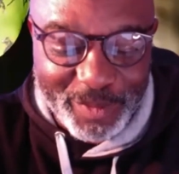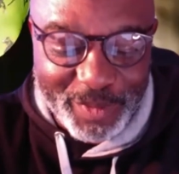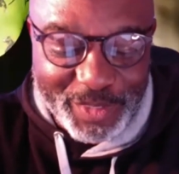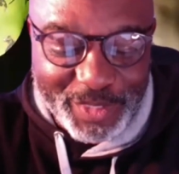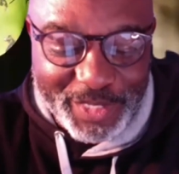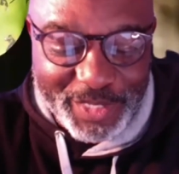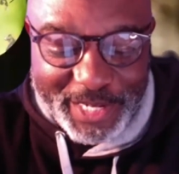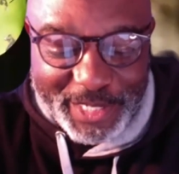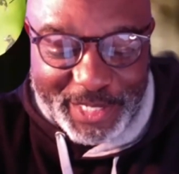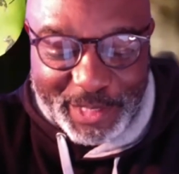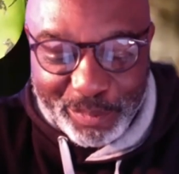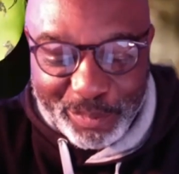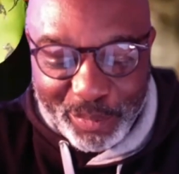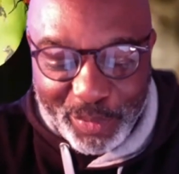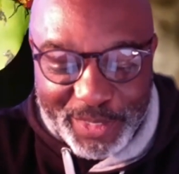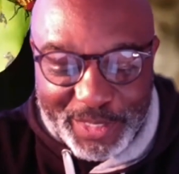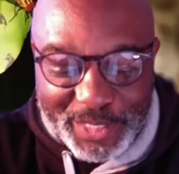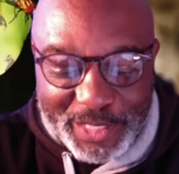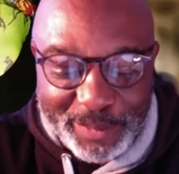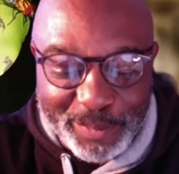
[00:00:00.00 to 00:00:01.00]
She is the
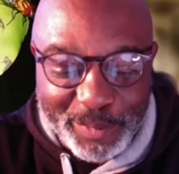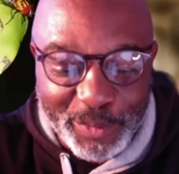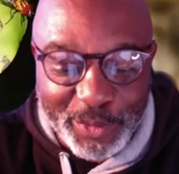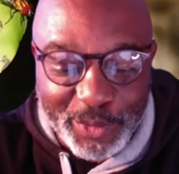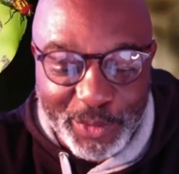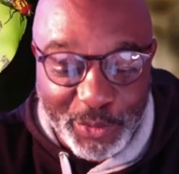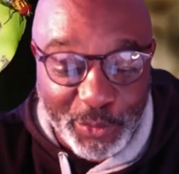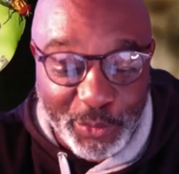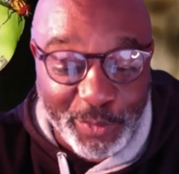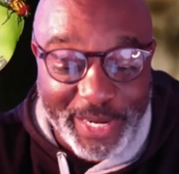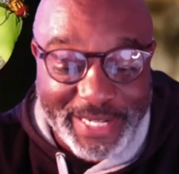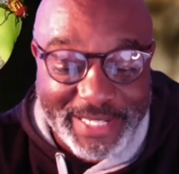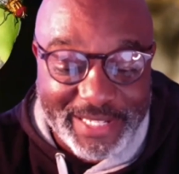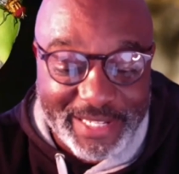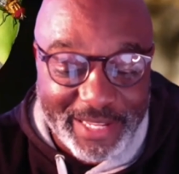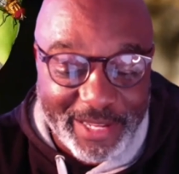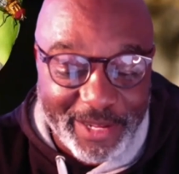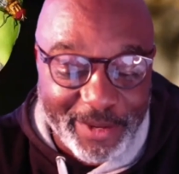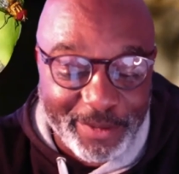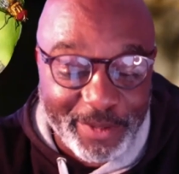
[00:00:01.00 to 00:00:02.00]
principal
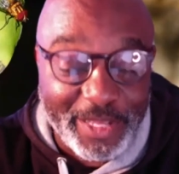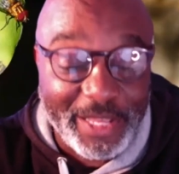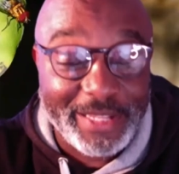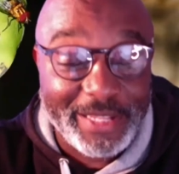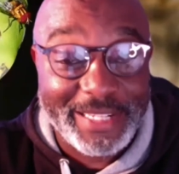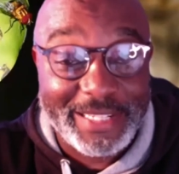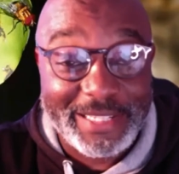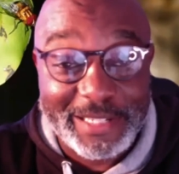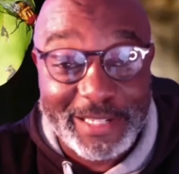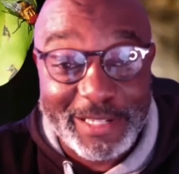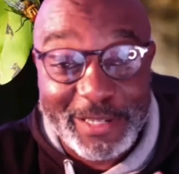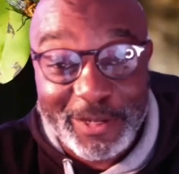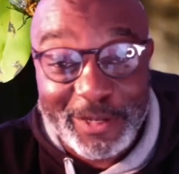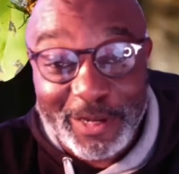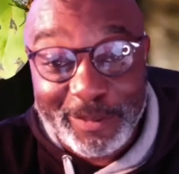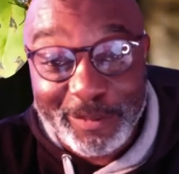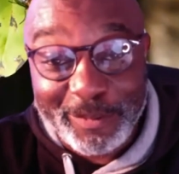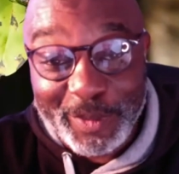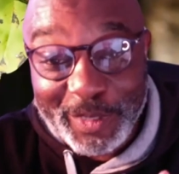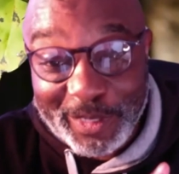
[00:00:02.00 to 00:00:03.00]
curator. This is a
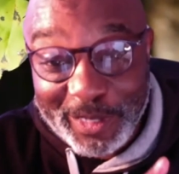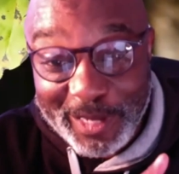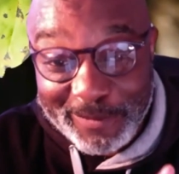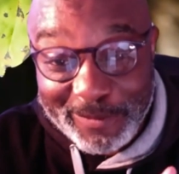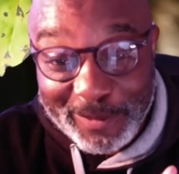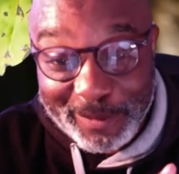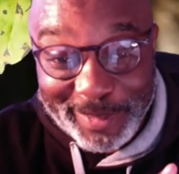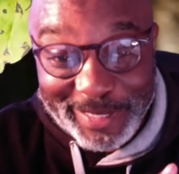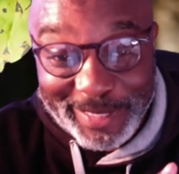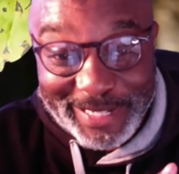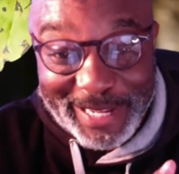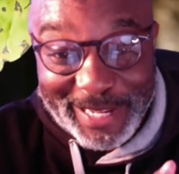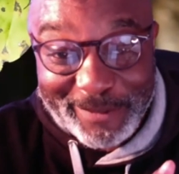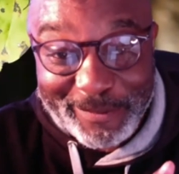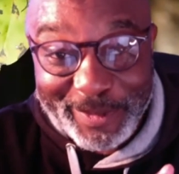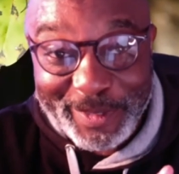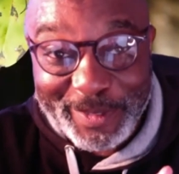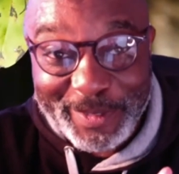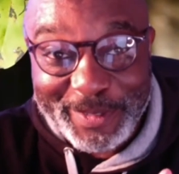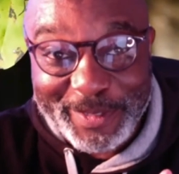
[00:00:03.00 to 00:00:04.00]
time you can laugh at me now
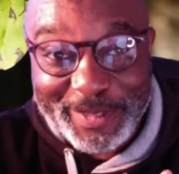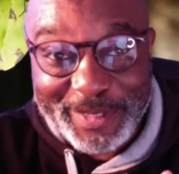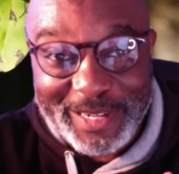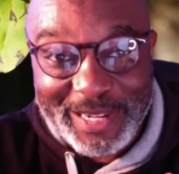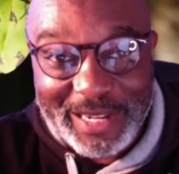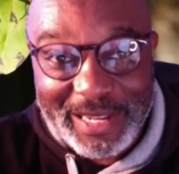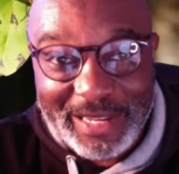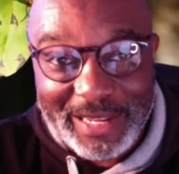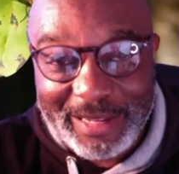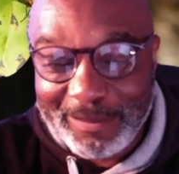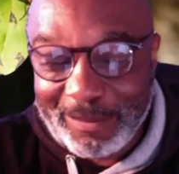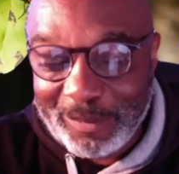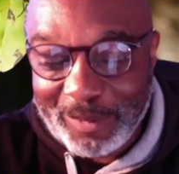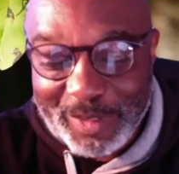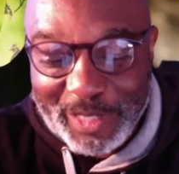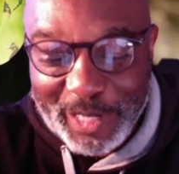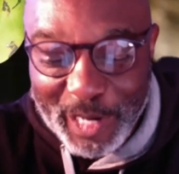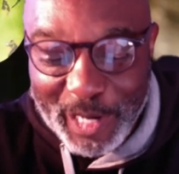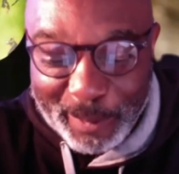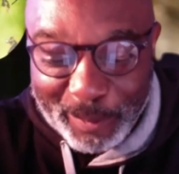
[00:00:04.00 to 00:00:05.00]
because I am
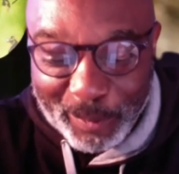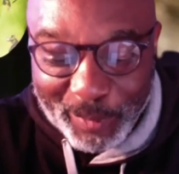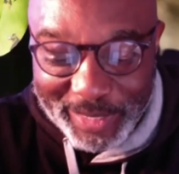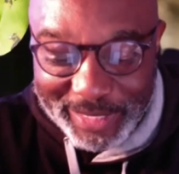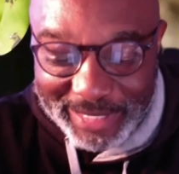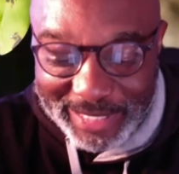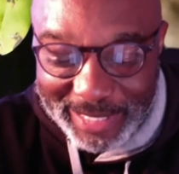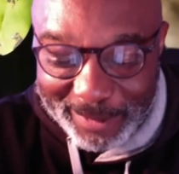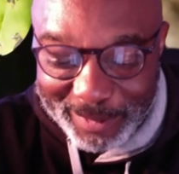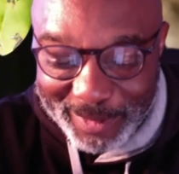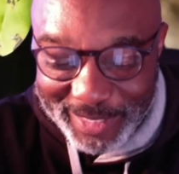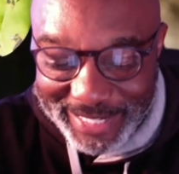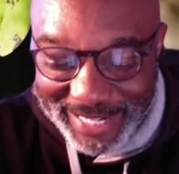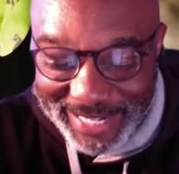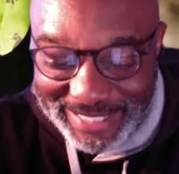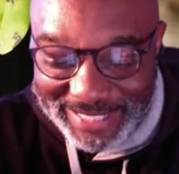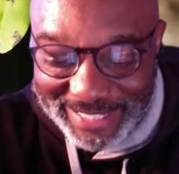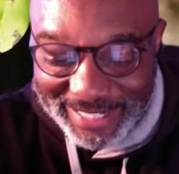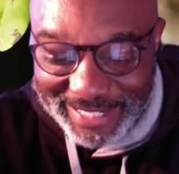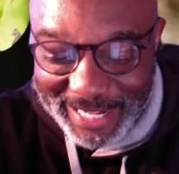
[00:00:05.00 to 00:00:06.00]
terrible when it comes to
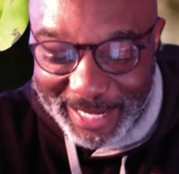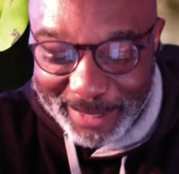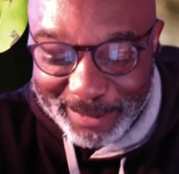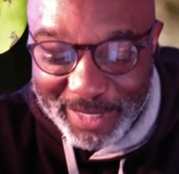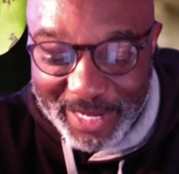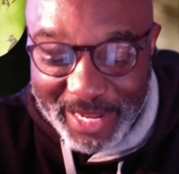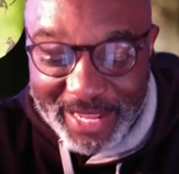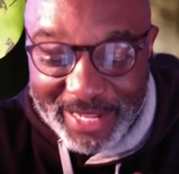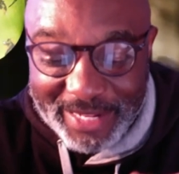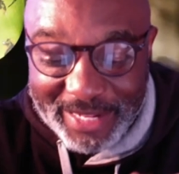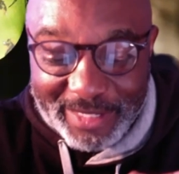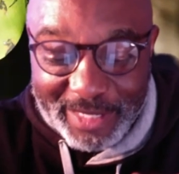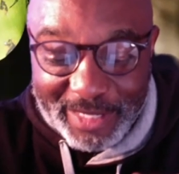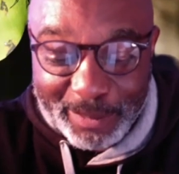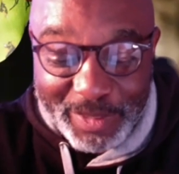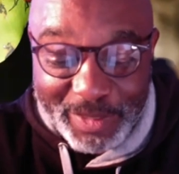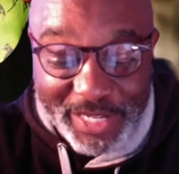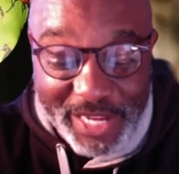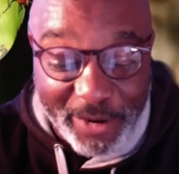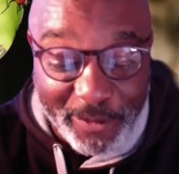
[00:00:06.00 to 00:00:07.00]
Latin names.
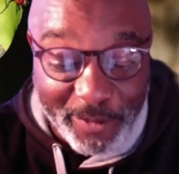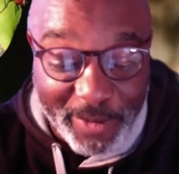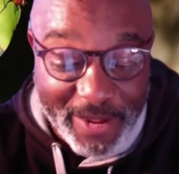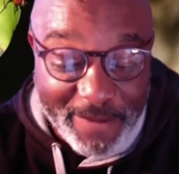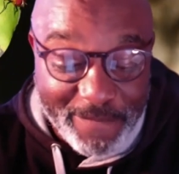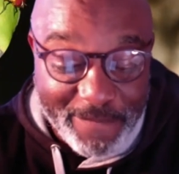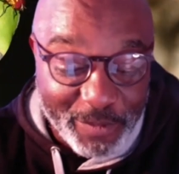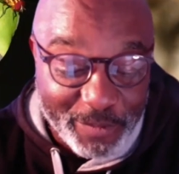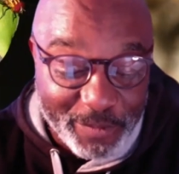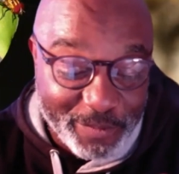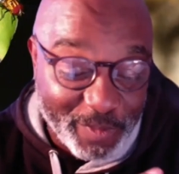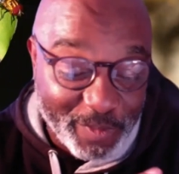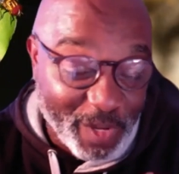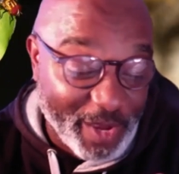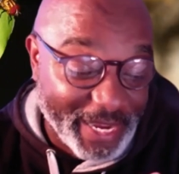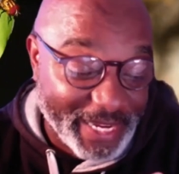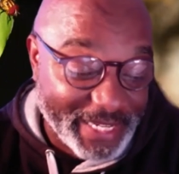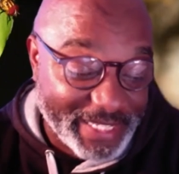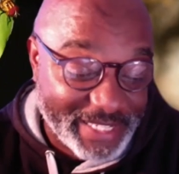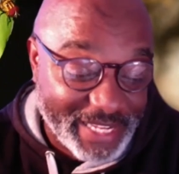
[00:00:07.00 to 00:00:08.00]
Diptera,
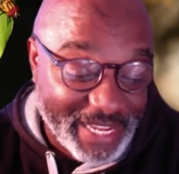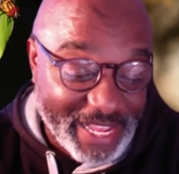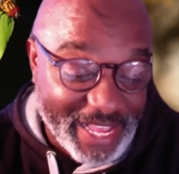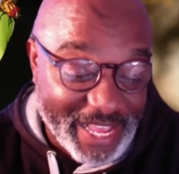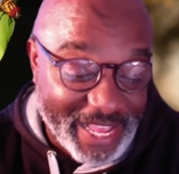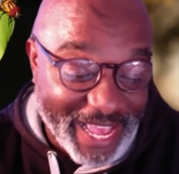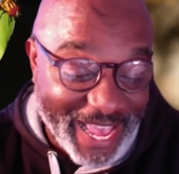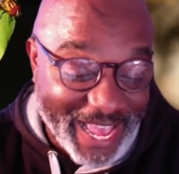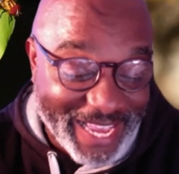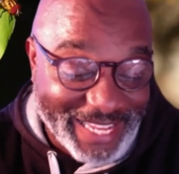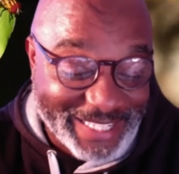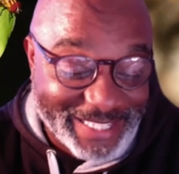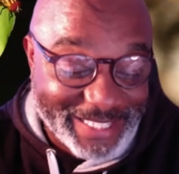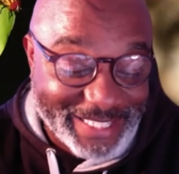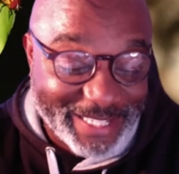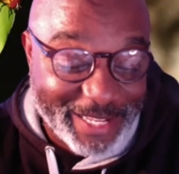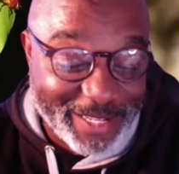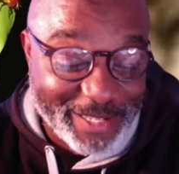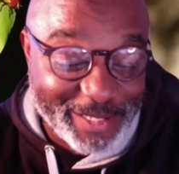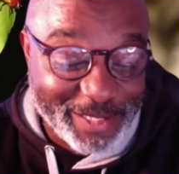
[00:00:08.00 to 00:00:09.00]
flies,
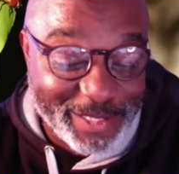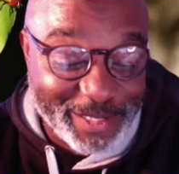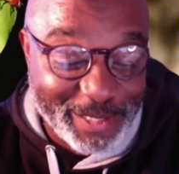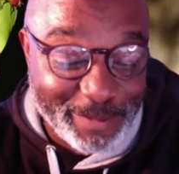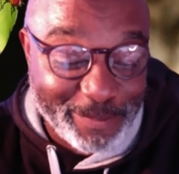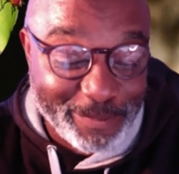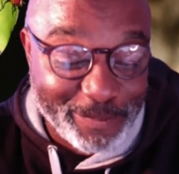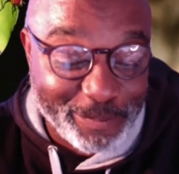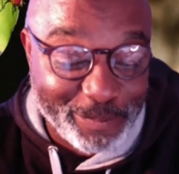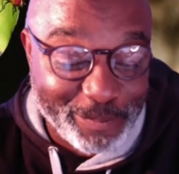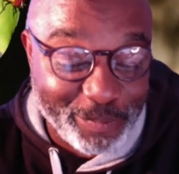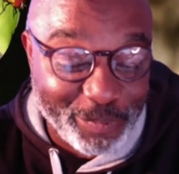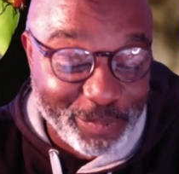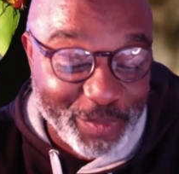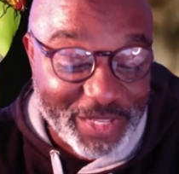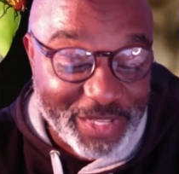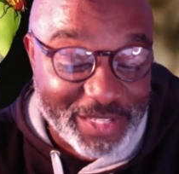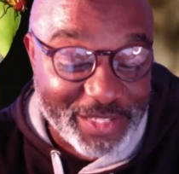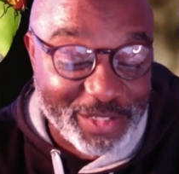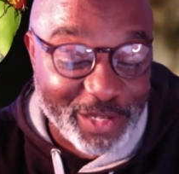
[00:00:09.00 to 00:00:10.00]
and
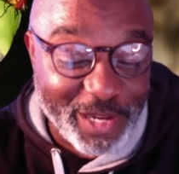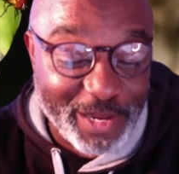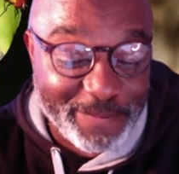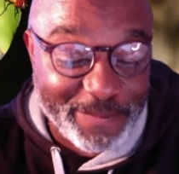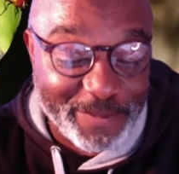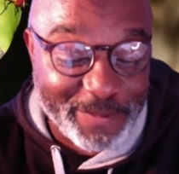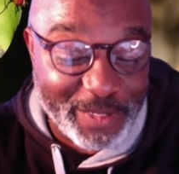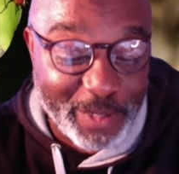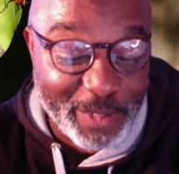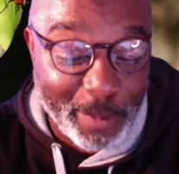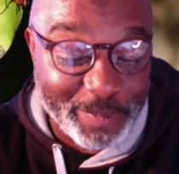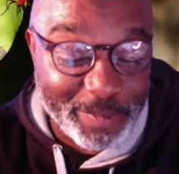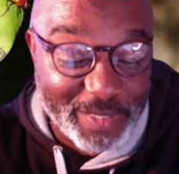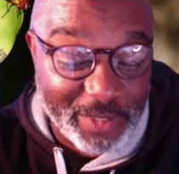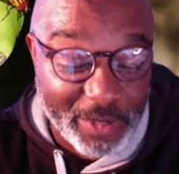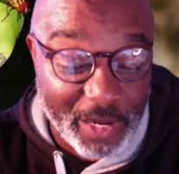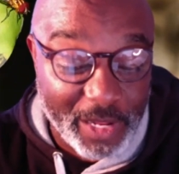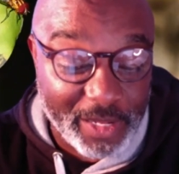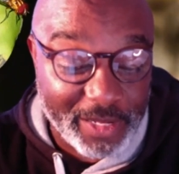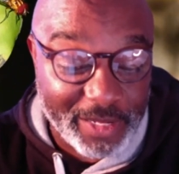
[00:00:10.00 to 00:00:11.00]

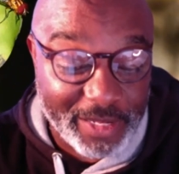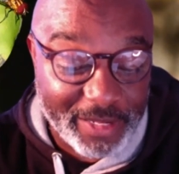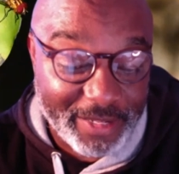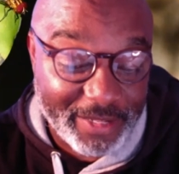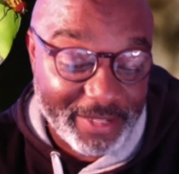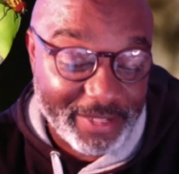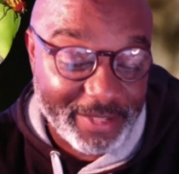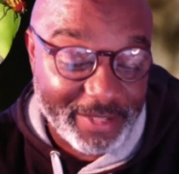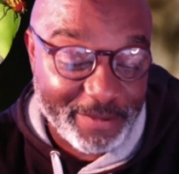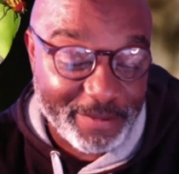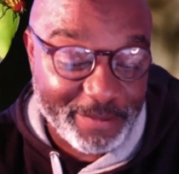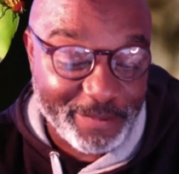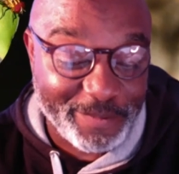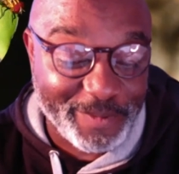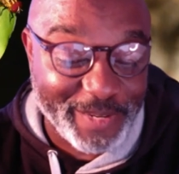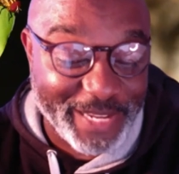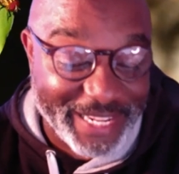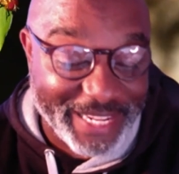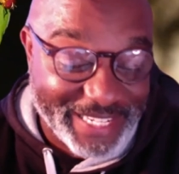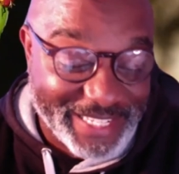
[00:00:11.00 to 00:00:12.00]
Siphonaptera,
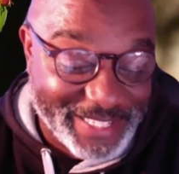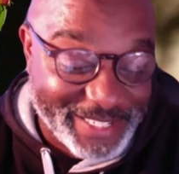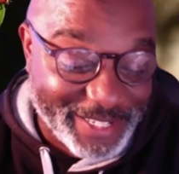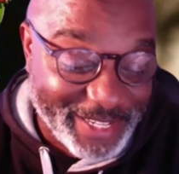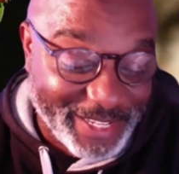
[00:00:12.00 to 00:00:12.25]
fleas.